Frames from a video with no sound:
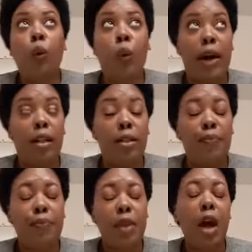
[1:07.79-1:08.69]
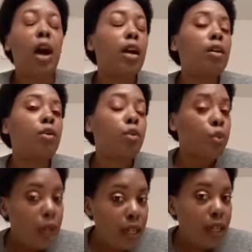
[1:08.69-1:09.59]
Well, I
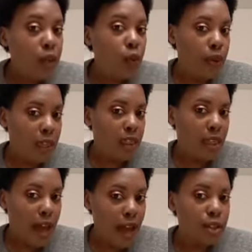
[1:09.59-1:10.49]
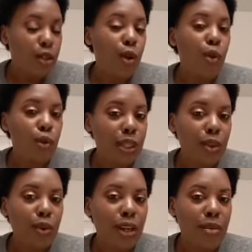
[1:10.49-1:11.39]
agree with that only
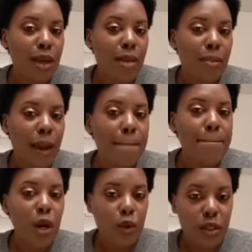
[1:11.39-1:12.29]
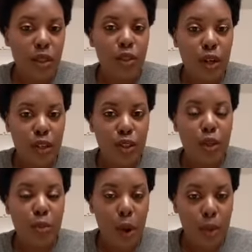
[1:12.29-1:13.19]
when I'm at my most
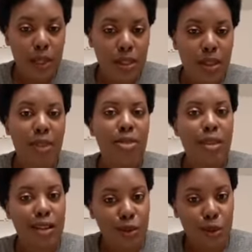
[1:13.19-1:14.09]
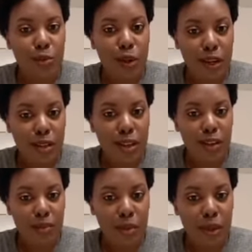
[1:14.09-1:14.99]
exhausted moment, and that's when I'm ready to take
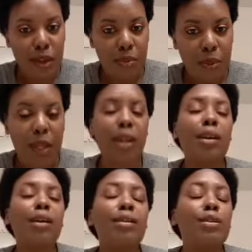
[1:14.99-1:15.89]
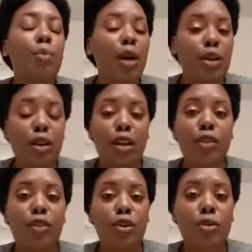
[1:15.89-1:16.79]
off my makeup. It's better
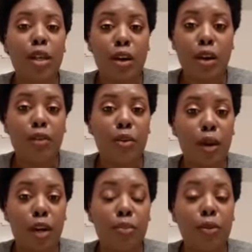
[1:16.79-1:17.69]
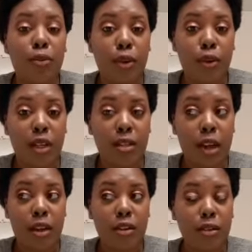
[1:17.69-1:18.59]
if you take off your makeup before you get
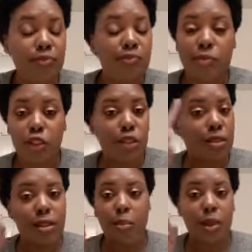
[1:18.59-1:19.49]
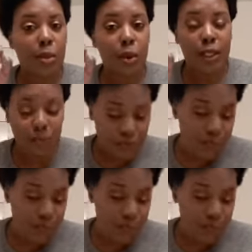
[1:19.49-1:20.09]
tired. That's just step number one.